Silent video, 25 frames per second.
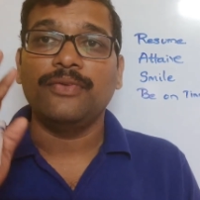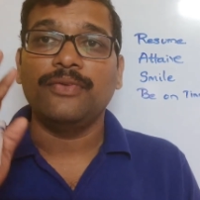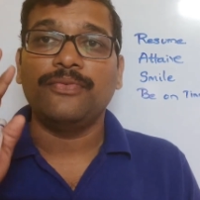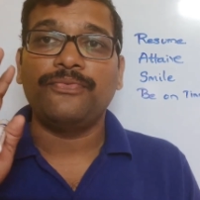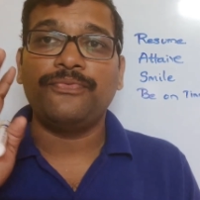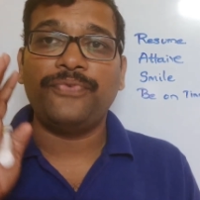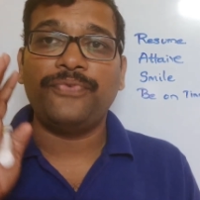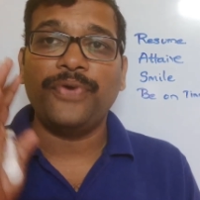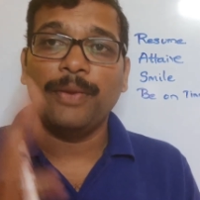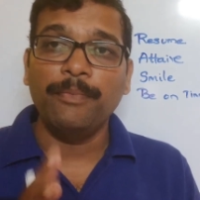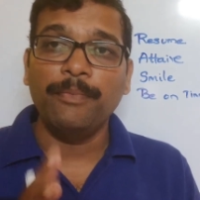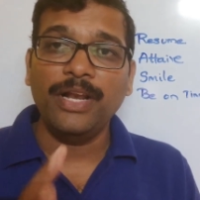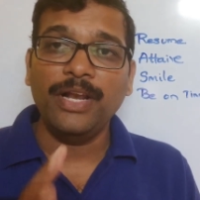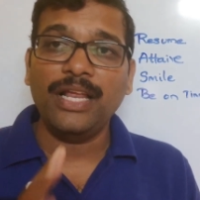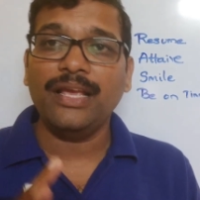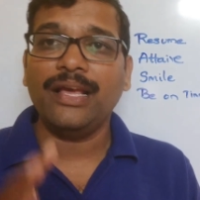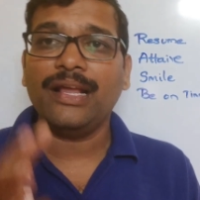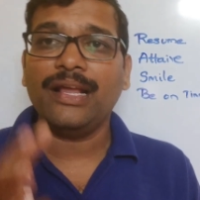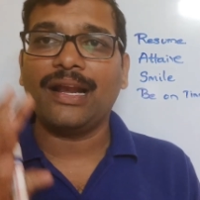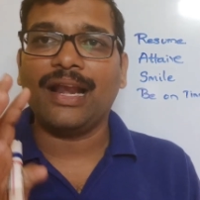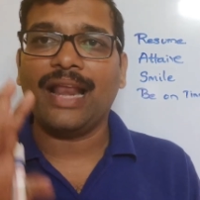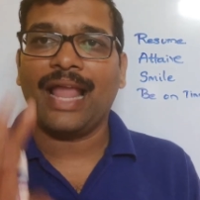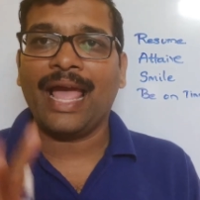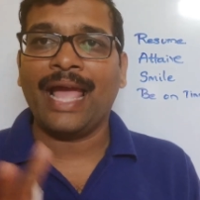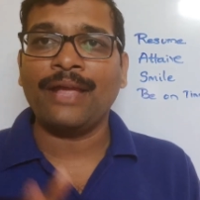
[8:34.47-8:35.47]

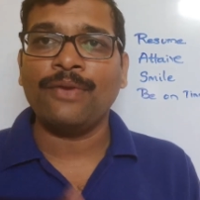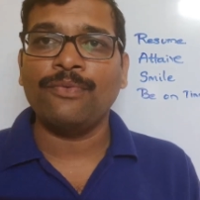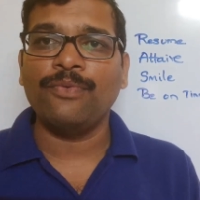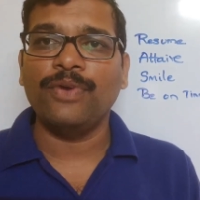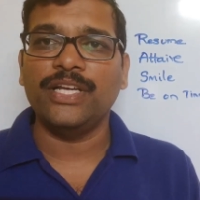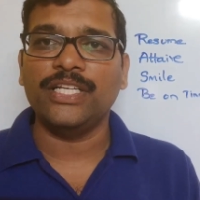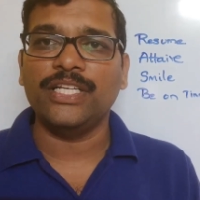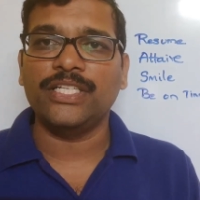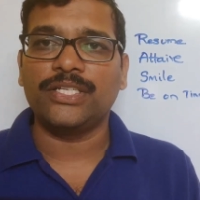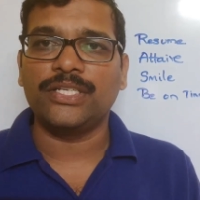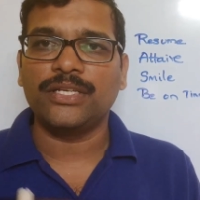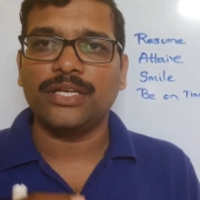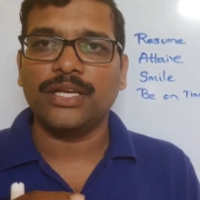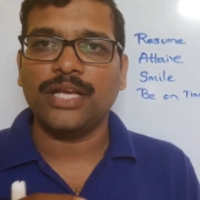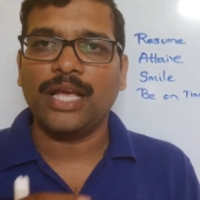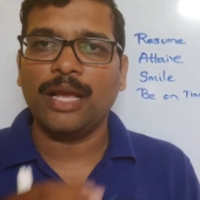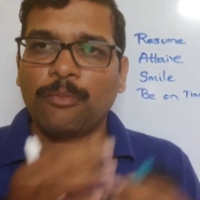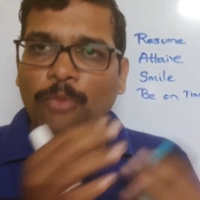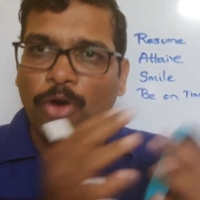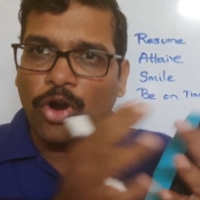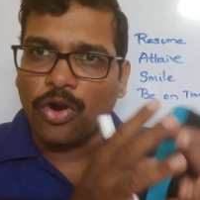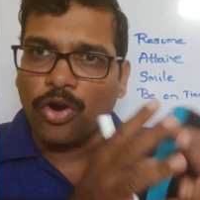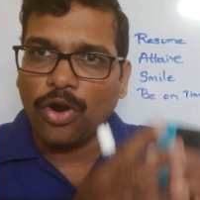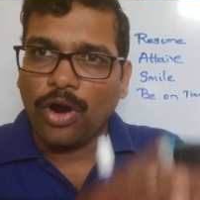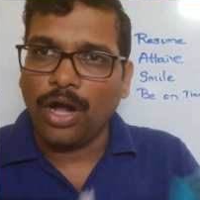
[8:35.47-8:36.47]
familiar language
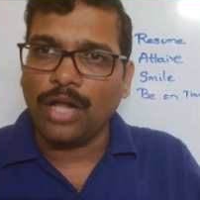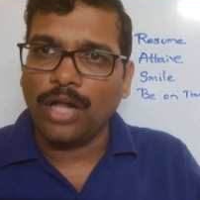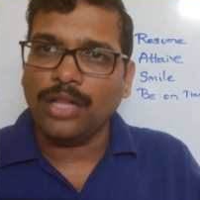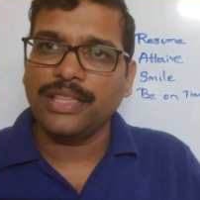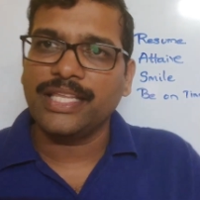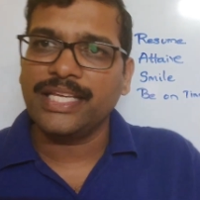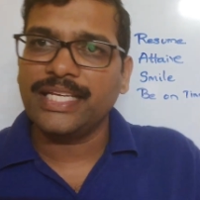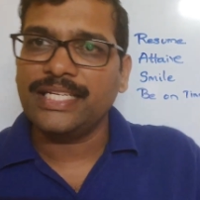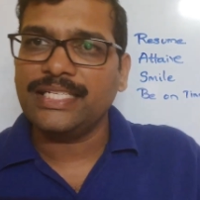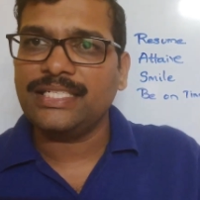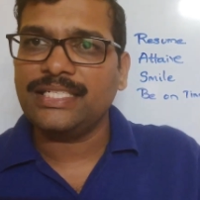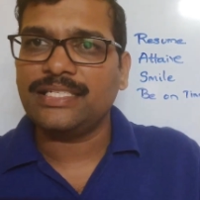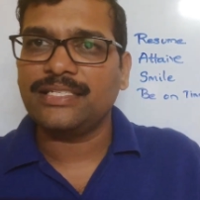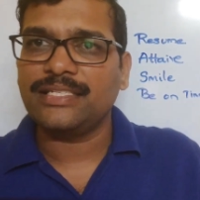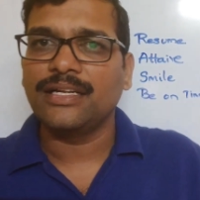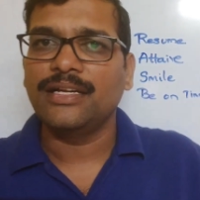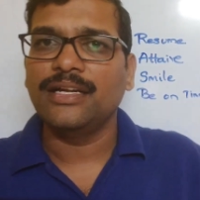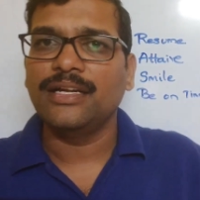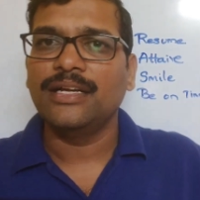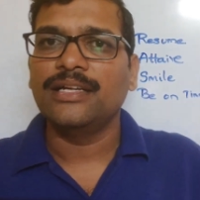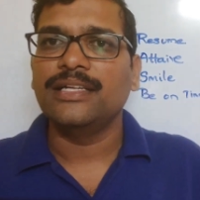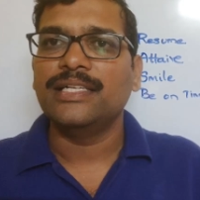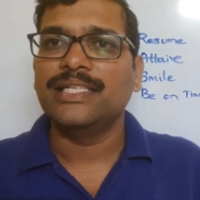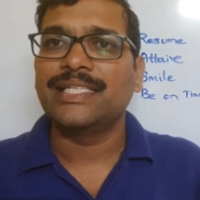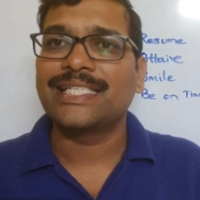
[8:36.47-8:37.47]
among all these
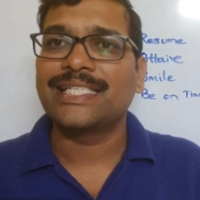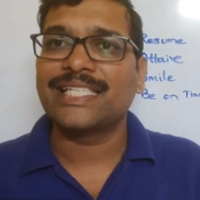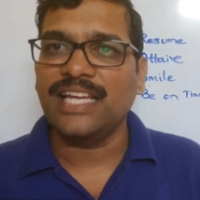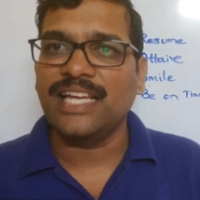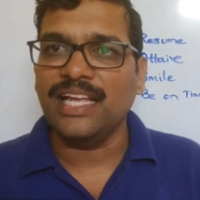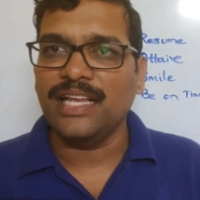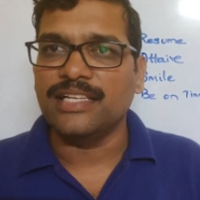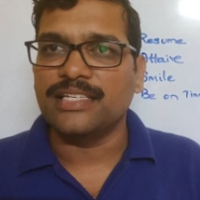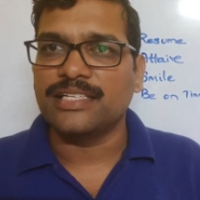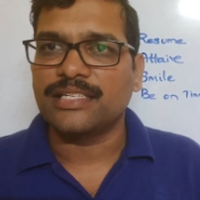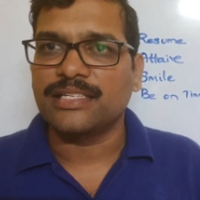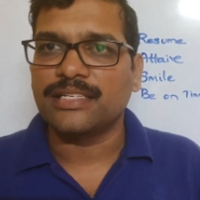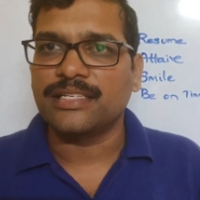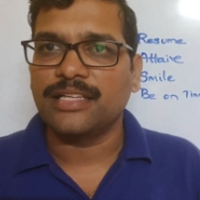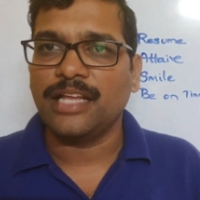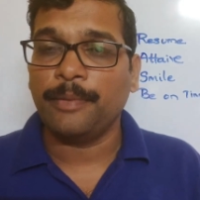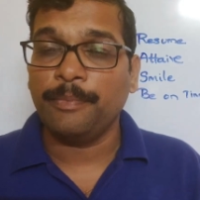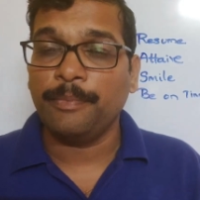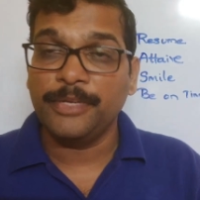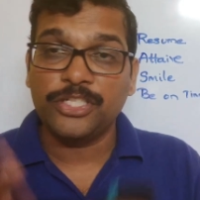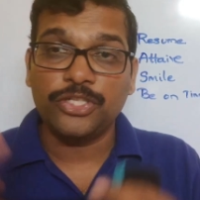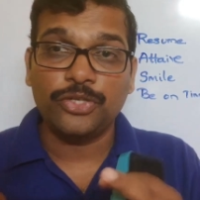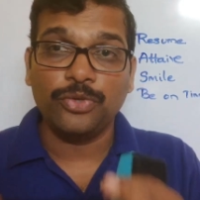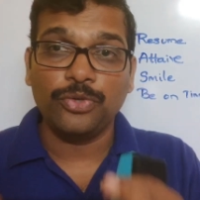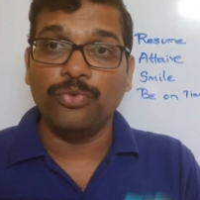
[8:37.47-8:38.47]
skills. That
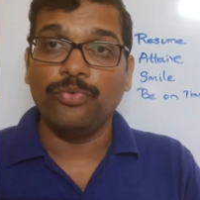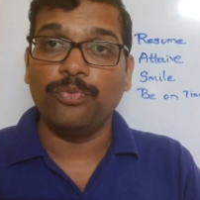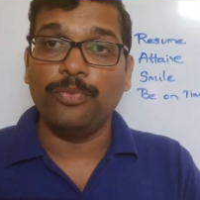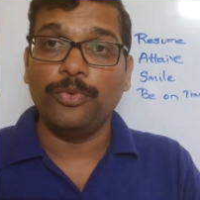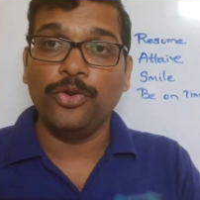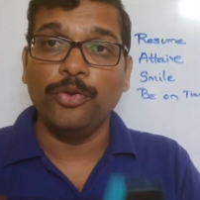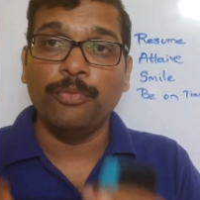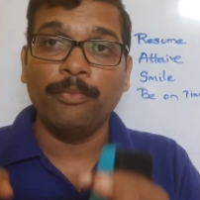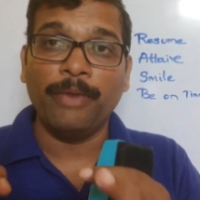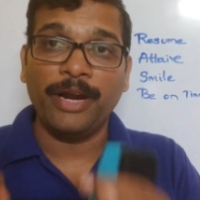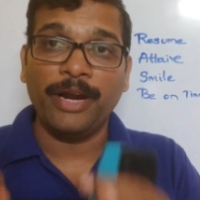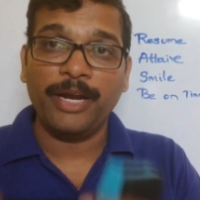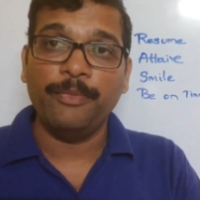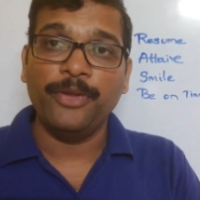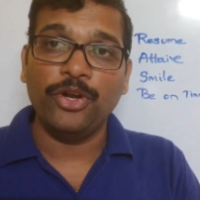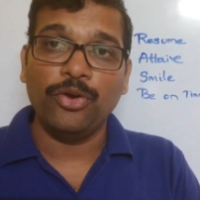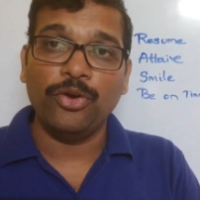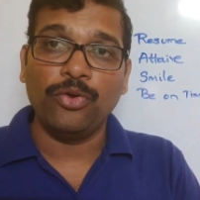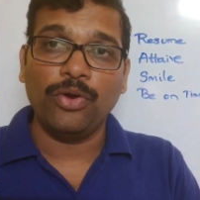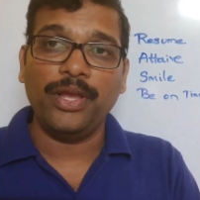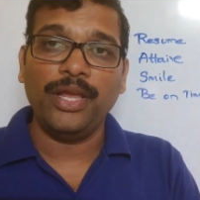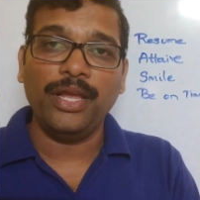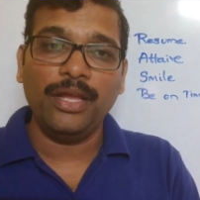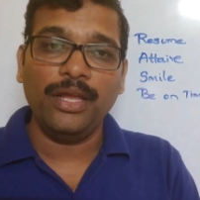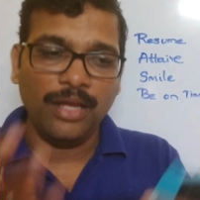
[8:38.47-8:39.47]
means you might be
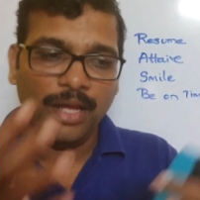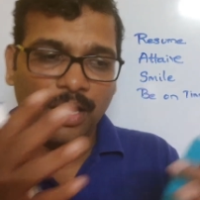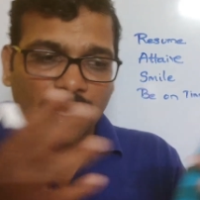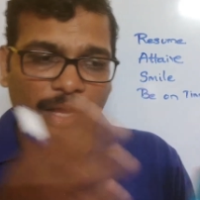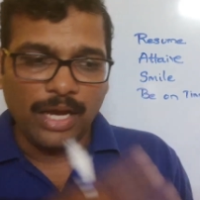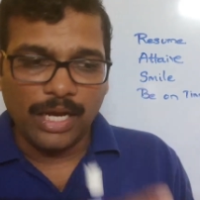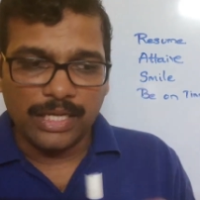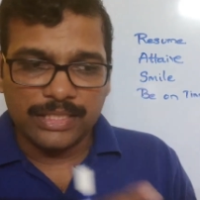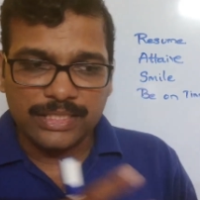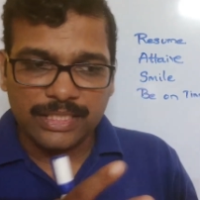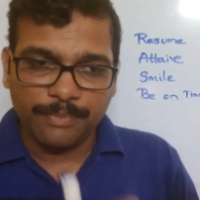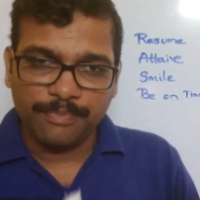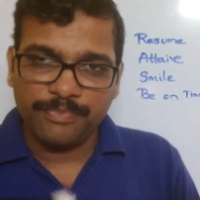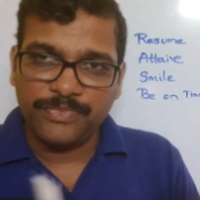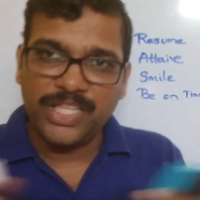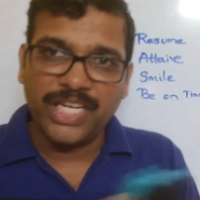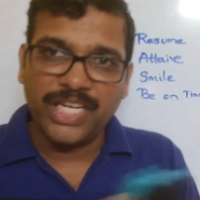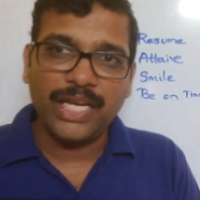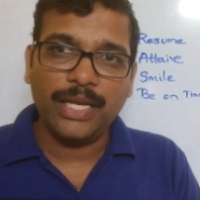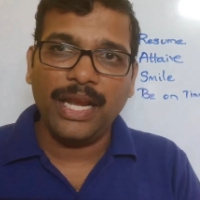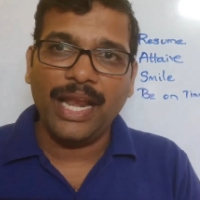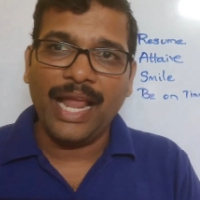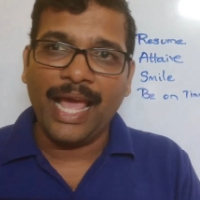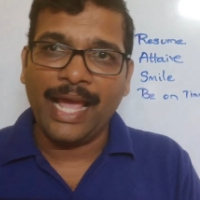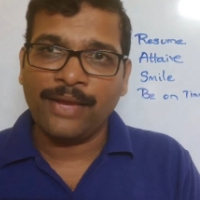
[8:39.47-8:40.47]
knowing some
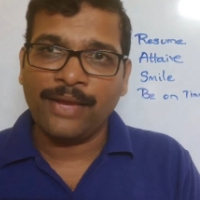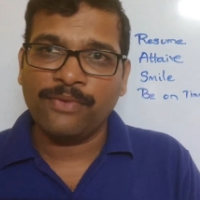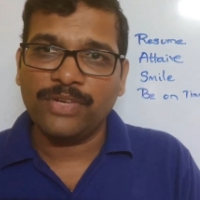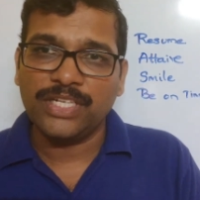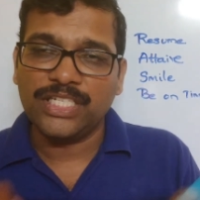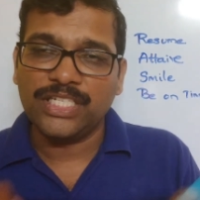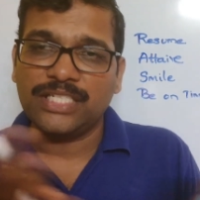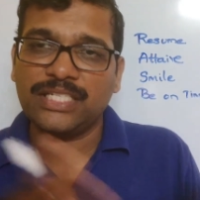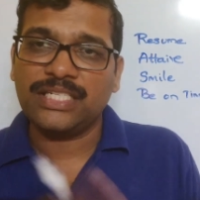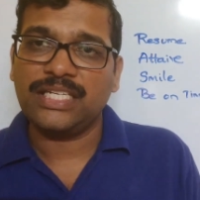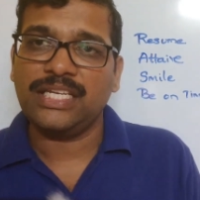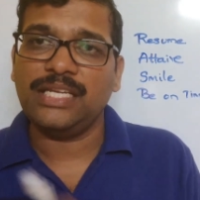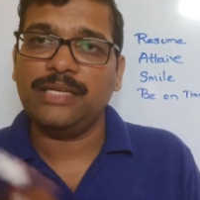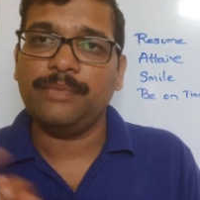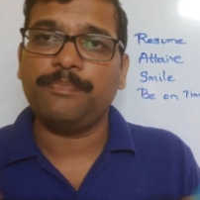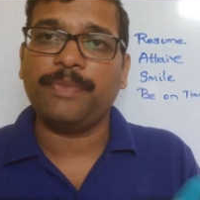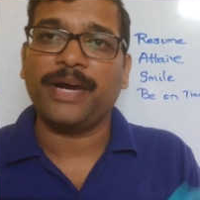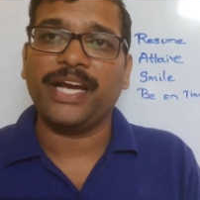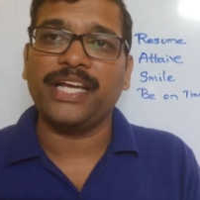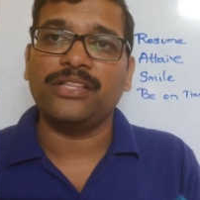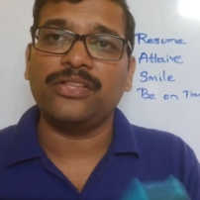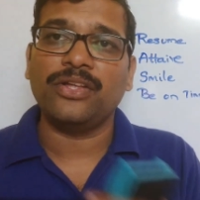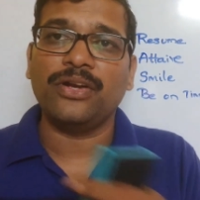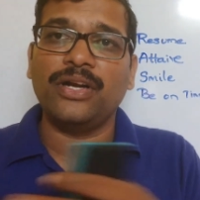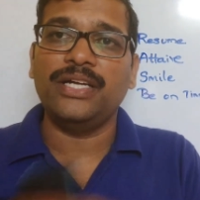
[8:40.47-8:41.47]
3 languages, C,
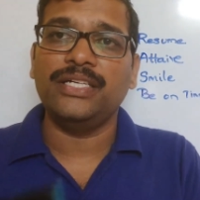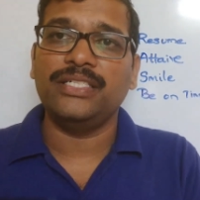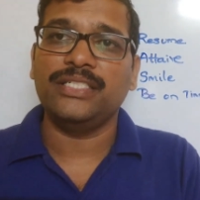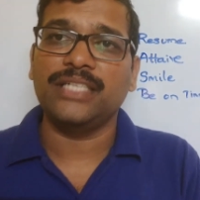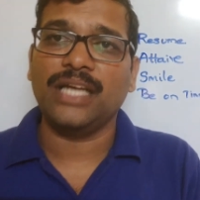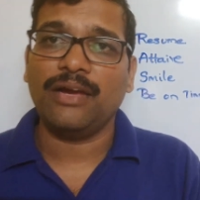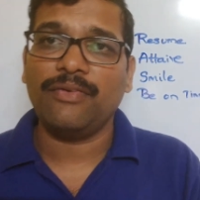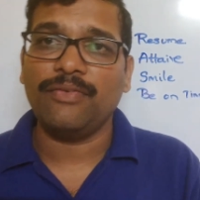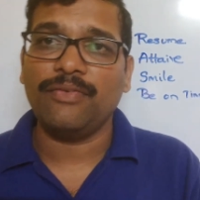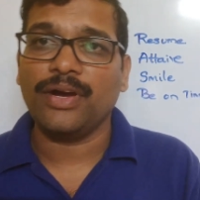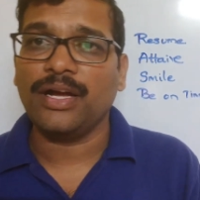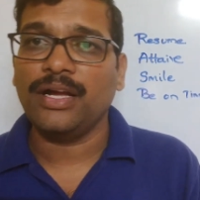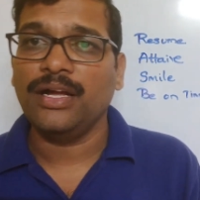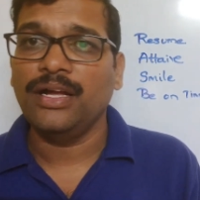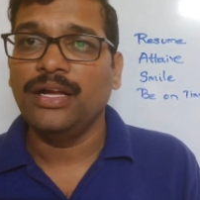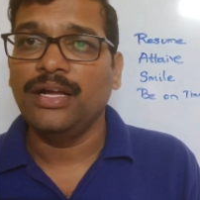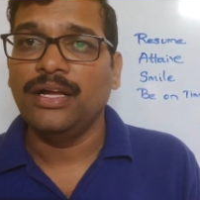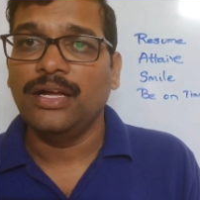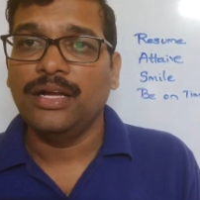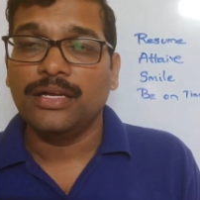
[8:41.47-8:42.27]
Python and Java.